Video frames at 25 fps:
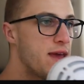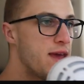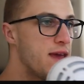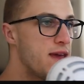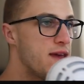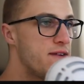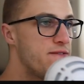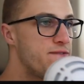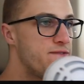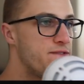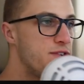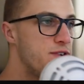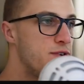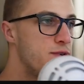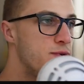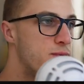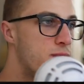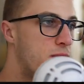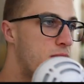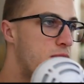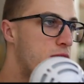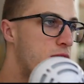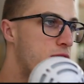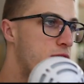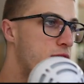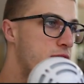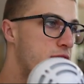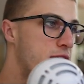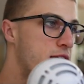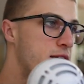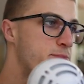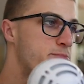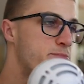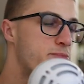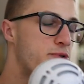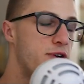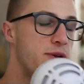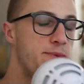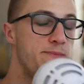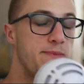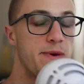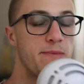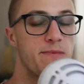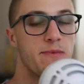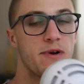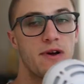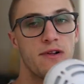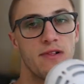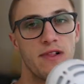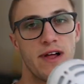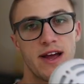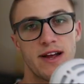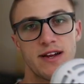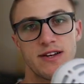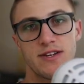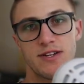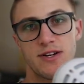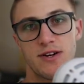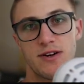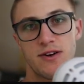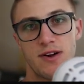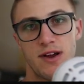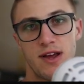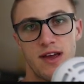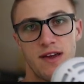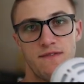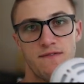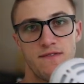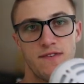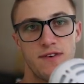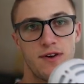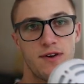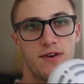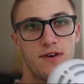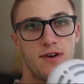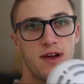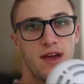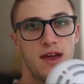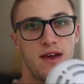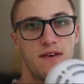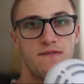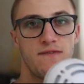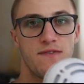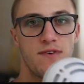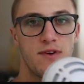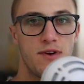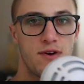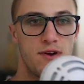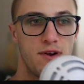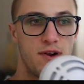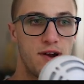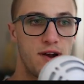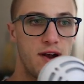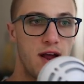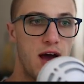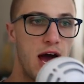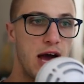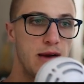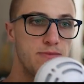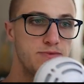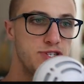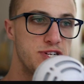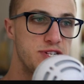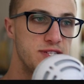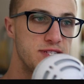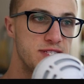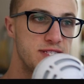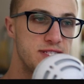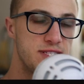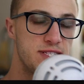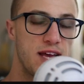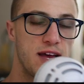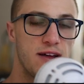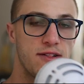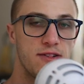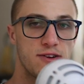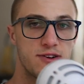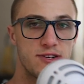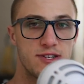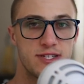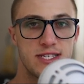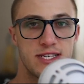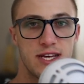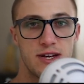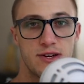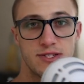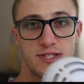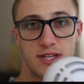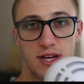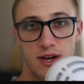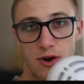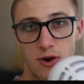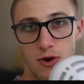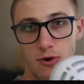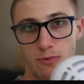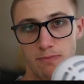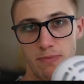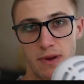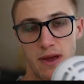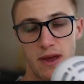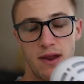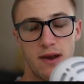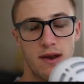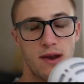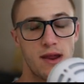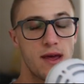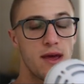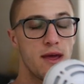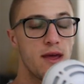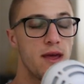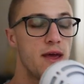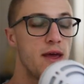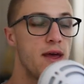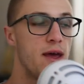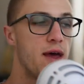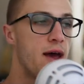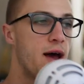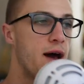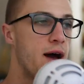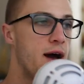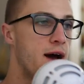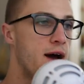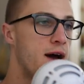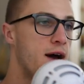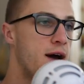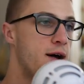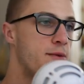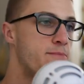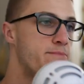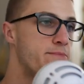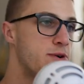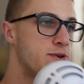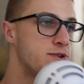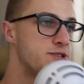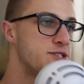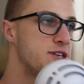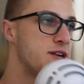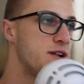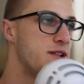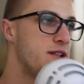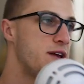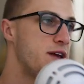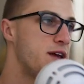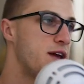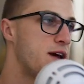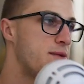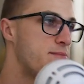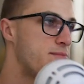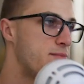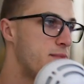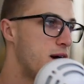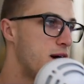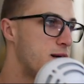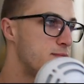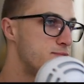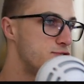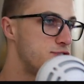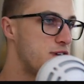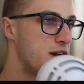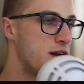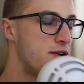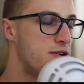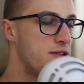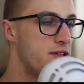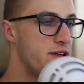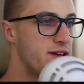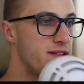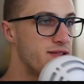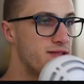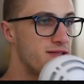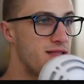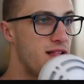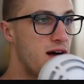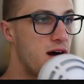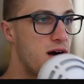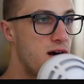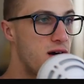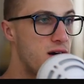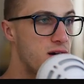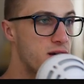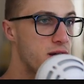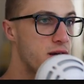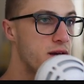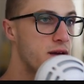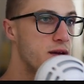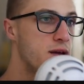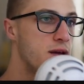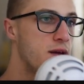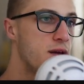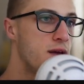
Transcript: if you are a premium collector, if you're an option seller, sell to open. Personally, I'm generally long